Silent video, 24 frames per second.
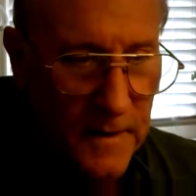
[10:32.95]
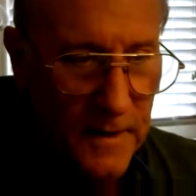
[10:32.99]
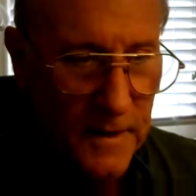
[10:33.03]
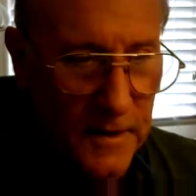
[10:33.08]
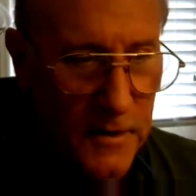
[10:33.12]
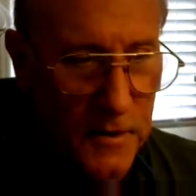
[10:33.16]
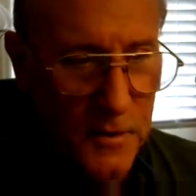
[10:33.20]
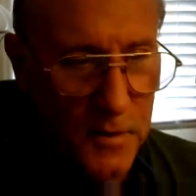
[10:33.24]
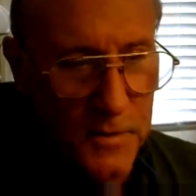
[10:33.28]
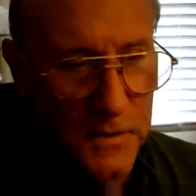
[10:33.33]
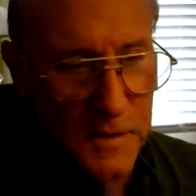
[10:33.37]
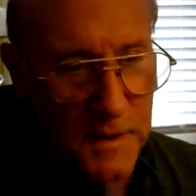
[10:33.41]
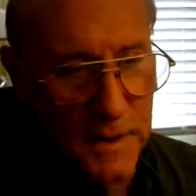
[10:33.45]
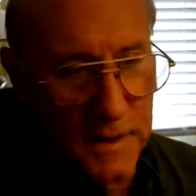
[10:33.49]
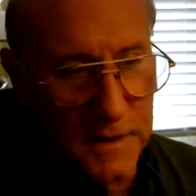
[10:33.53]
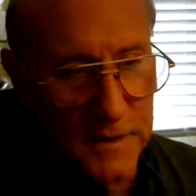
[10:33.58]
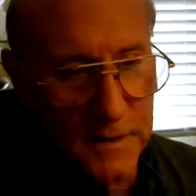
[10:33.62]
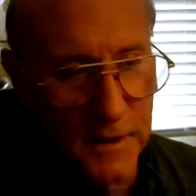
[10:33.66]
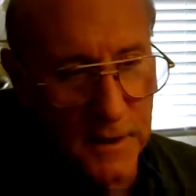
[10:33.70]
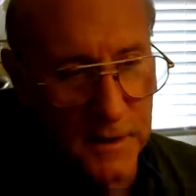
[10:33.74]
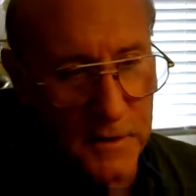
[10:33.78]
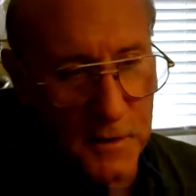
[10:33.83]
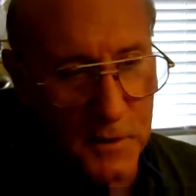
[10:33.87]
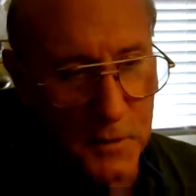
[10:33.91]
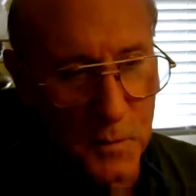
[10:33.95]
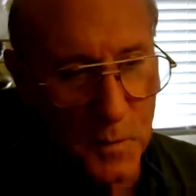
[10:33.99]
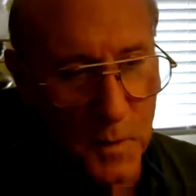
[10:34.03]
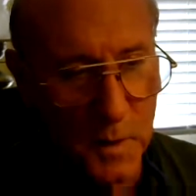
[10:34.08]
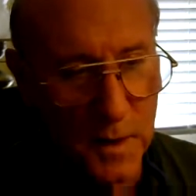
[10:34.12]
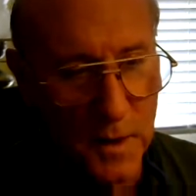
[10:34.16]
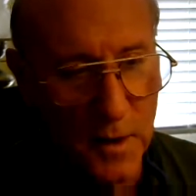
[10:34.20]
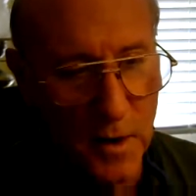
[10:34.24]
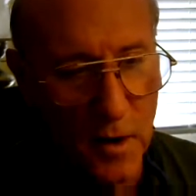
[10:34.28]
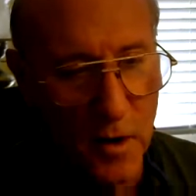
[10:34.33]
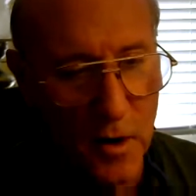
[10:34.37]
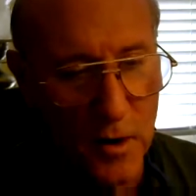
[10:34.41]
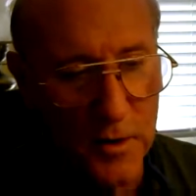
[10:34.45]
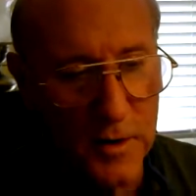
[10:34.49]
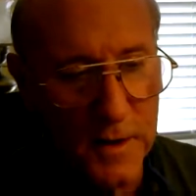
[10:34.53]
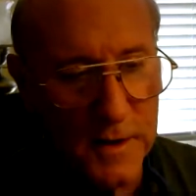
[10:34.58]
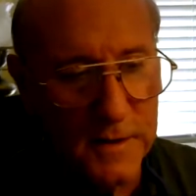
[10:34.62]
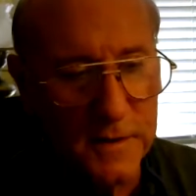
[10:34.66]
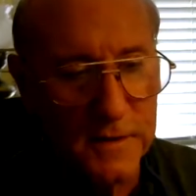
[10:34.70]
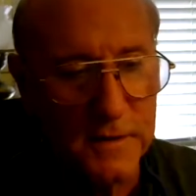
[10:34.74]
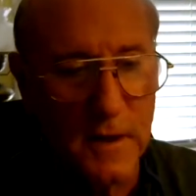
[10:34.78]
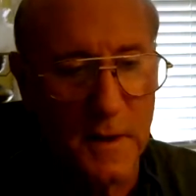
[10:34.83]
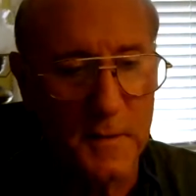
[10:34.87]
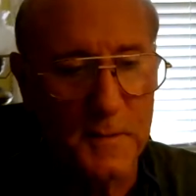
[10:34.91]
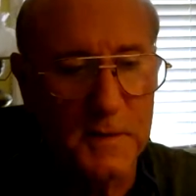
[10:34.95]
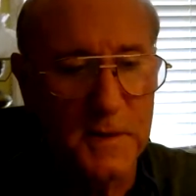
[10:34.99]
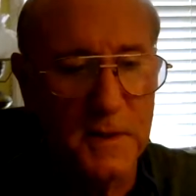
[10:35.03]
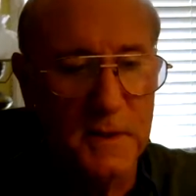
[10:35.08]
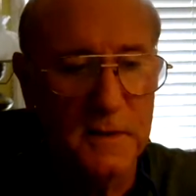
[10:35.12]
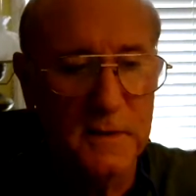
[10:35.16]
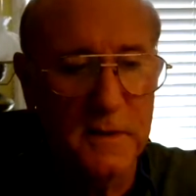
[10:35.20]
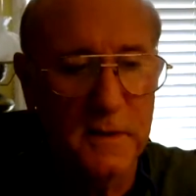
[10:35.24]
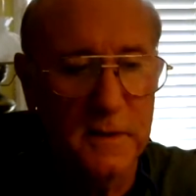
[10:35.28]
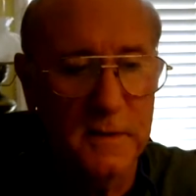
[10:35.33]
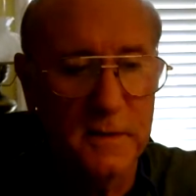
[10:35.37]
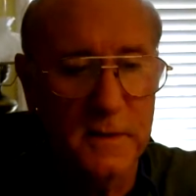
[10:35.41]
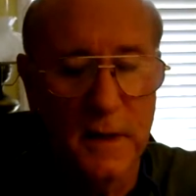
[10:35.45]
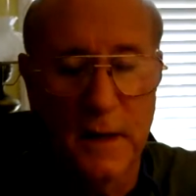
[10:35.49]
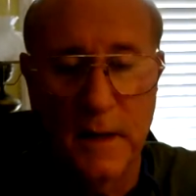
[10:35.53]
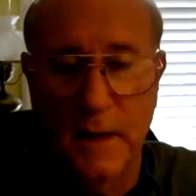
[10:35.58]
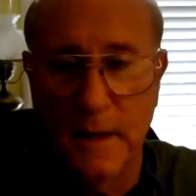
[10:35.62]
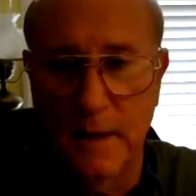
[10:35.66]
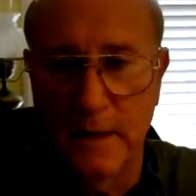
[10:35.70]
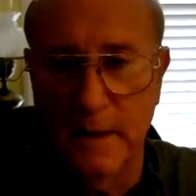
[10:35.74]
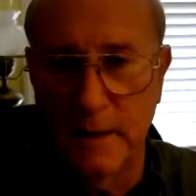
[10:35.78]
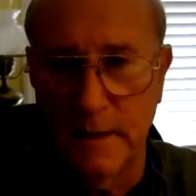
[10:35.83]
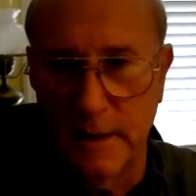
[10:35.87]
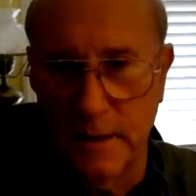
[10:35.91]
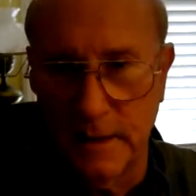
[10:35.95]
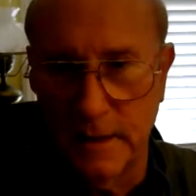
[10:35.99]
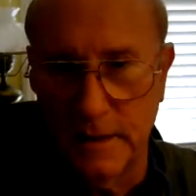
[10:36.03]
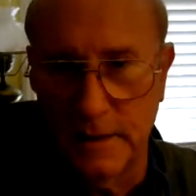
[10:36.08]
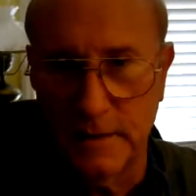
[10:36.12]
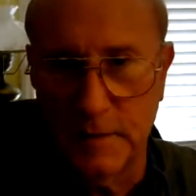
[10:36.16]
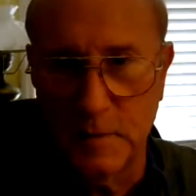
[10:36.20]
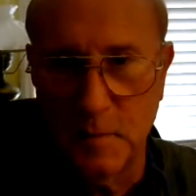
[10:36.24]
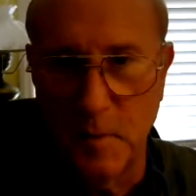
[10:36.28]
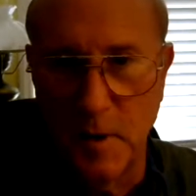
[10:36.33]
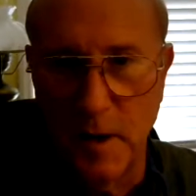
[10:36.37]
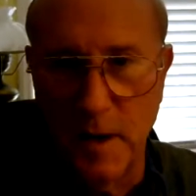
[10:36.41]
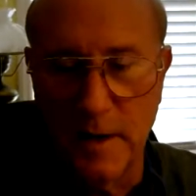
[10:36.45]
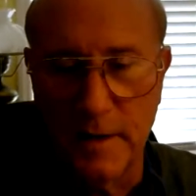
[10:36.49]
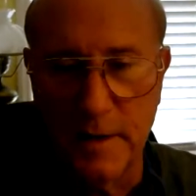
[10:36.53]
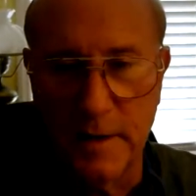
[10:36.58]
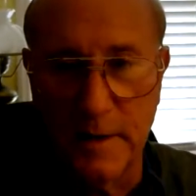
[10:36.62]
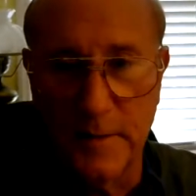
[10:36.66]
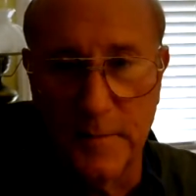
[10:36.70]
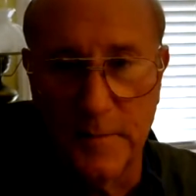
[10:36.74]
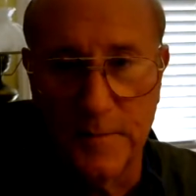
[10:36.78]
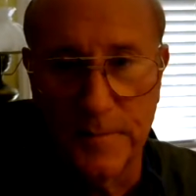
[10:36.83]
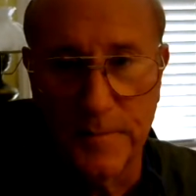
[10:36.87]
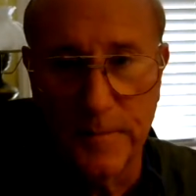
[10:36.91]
And you see it says it's one of the hardest substances in the body.